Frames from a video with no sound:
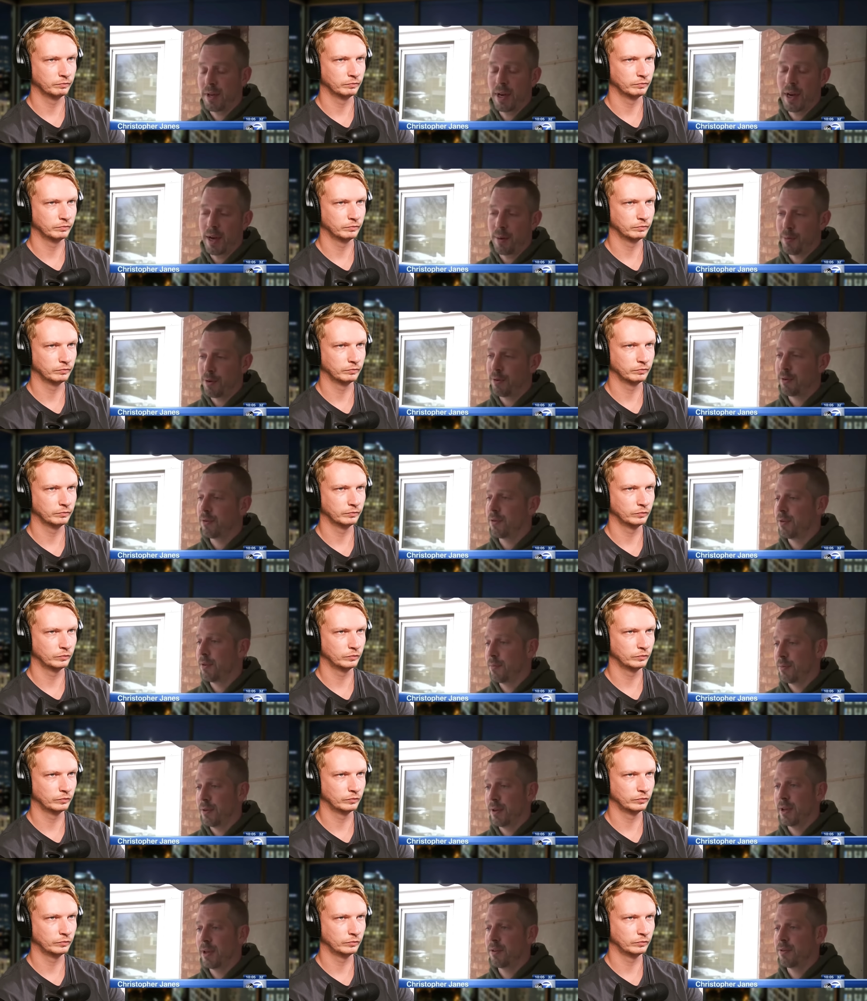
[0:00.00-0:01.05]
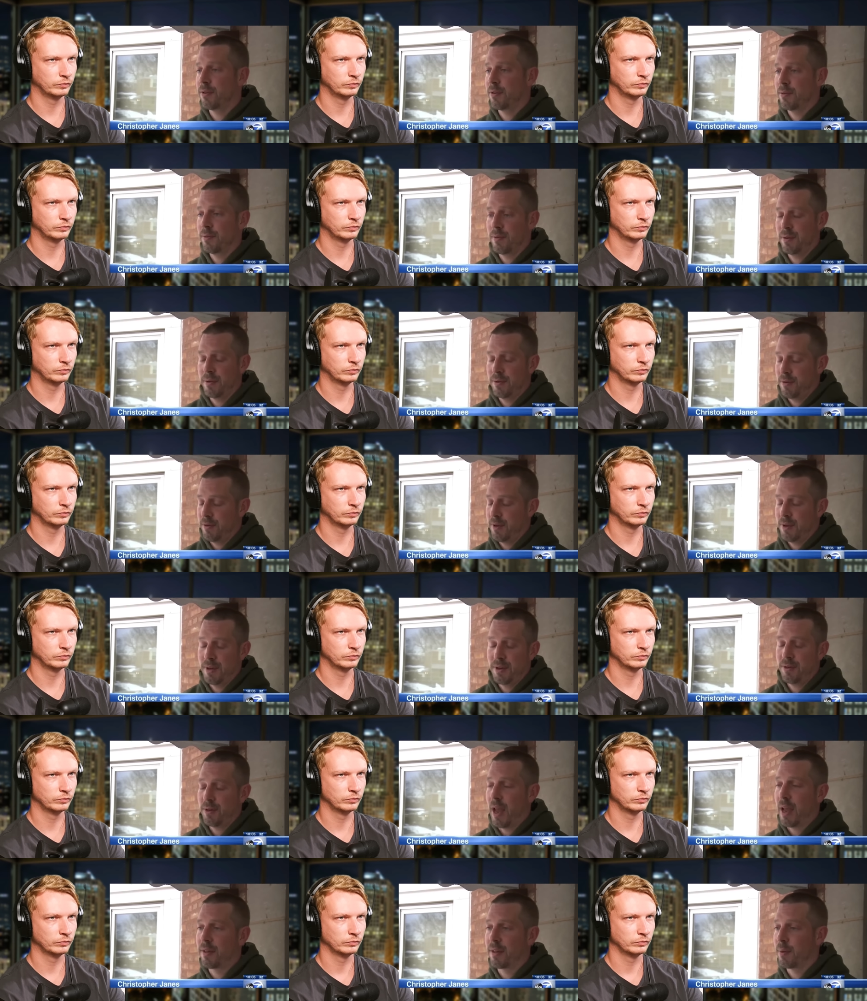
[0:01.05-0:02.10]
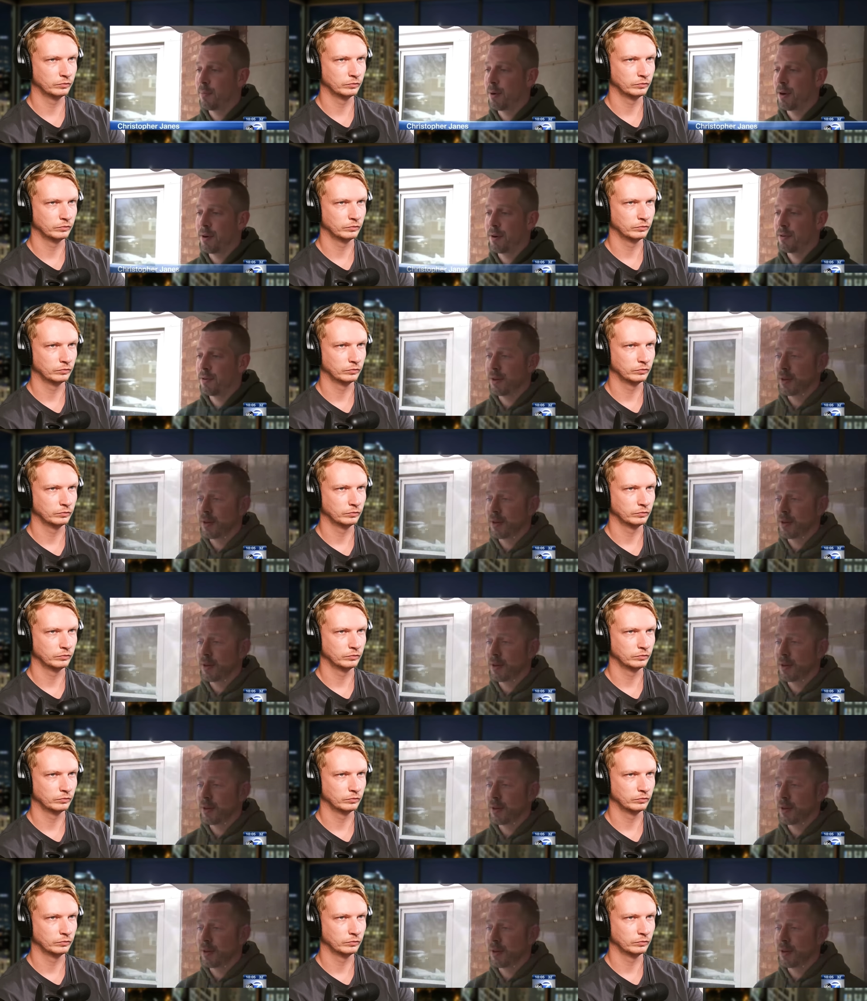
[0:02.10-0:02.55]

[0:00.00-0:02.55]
Speaker 1: Little League and Jackie Robinson West. Jackie